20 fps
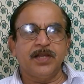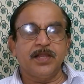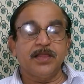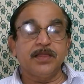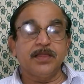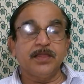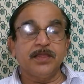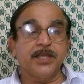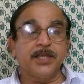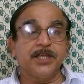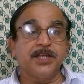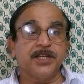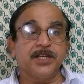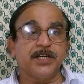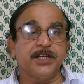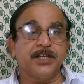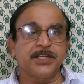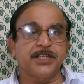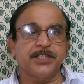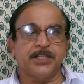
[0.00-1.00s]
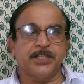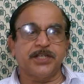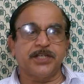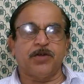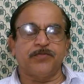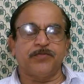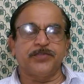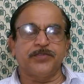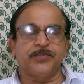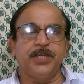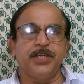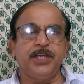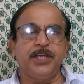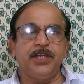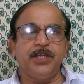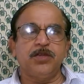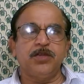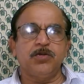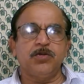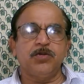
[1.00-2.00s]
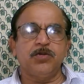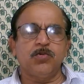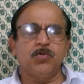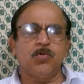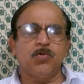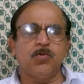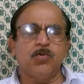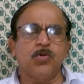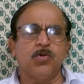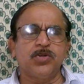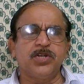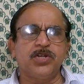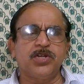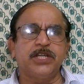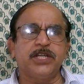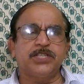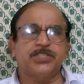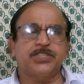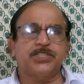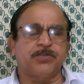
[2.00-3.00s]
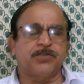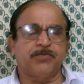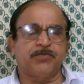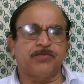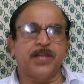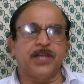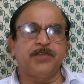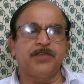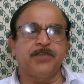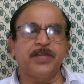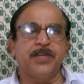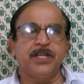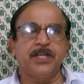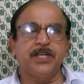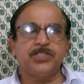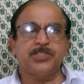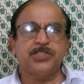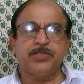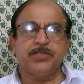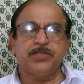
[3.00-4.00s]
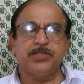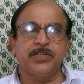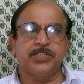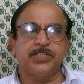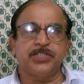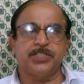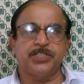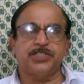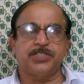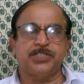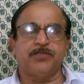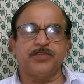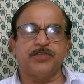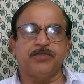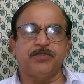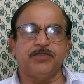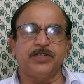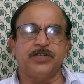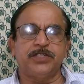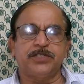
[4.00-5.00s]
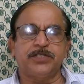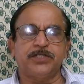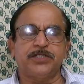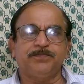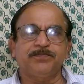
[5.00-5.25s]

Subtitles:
the inheritor of the only surviving civilization of the world.